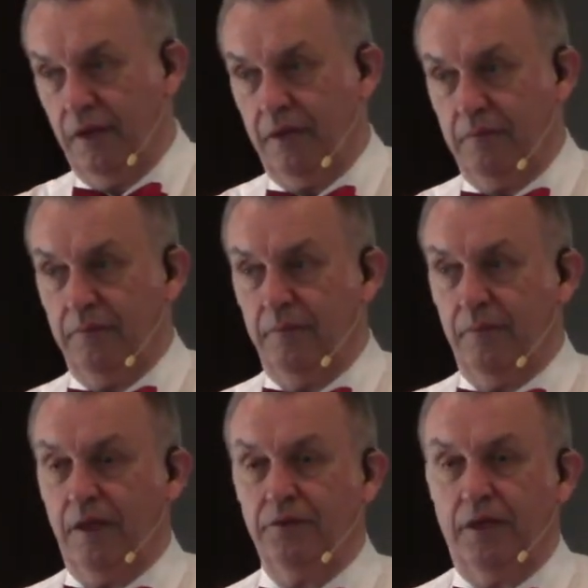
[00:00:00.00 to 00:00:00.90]
Yeah,
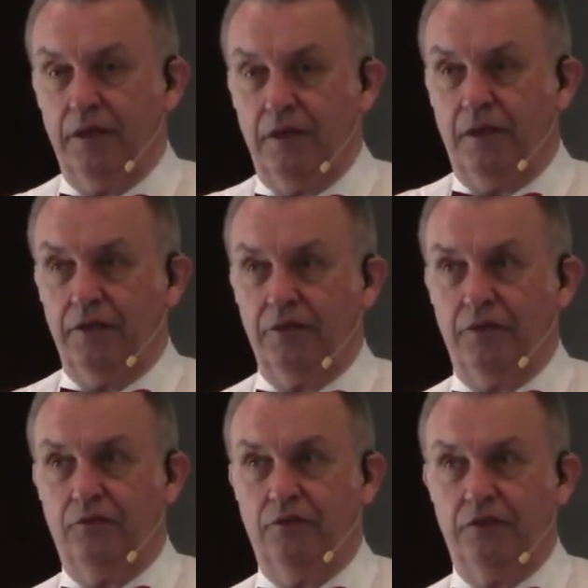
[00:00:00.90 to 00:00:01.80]
that's right.
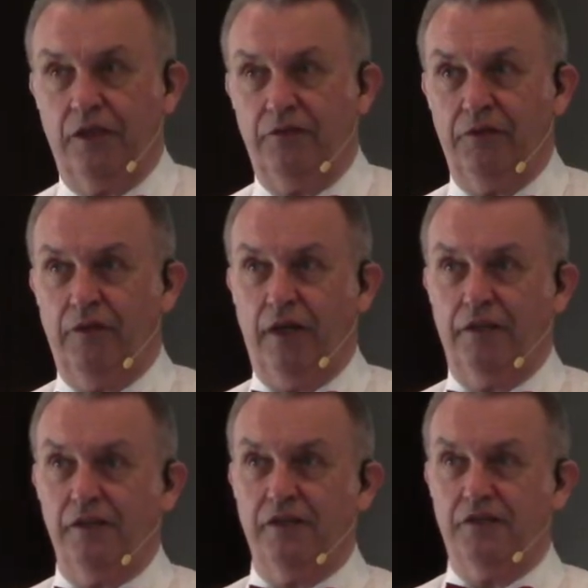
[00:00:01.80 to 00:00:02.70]
It's
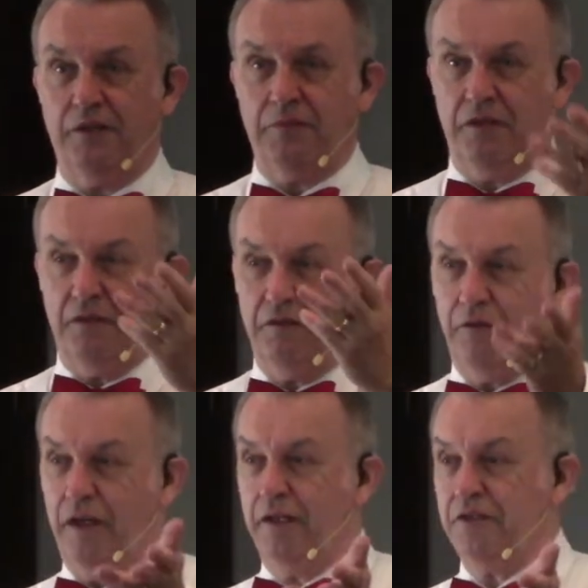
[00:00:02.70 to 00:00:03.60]
self-advantage. It seems
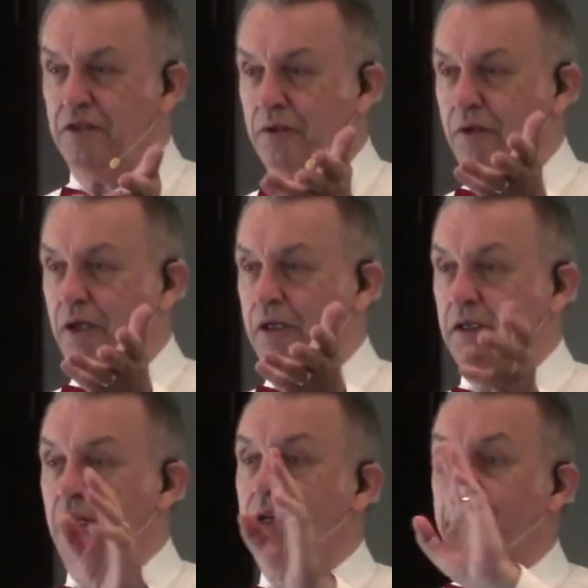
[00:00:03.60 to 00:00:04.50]
their advantage to go
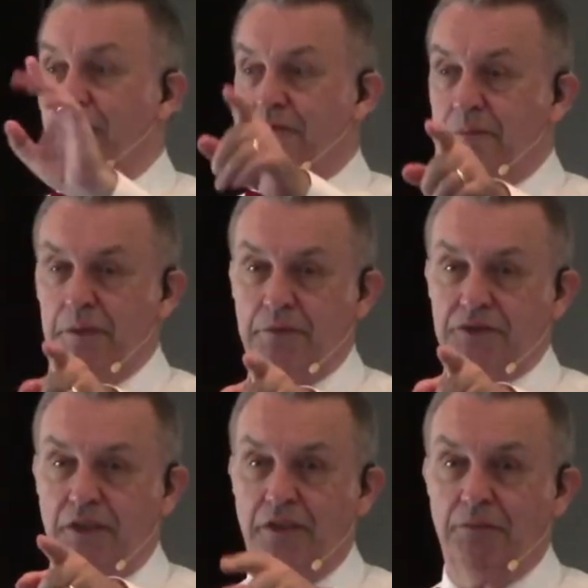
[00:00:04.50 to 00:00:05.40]
along. That's what
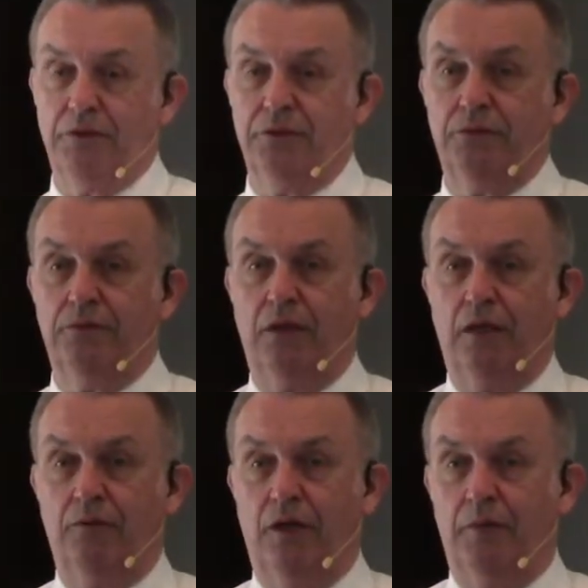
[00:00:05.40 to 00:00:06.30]
people generally will do.
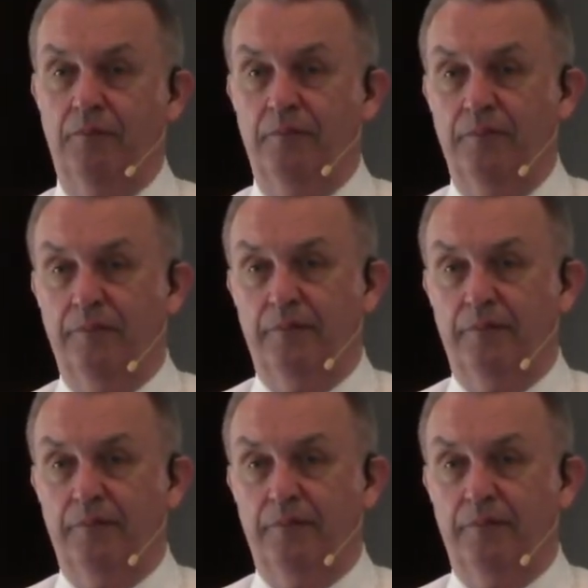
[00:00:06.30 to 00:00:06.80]
Rob.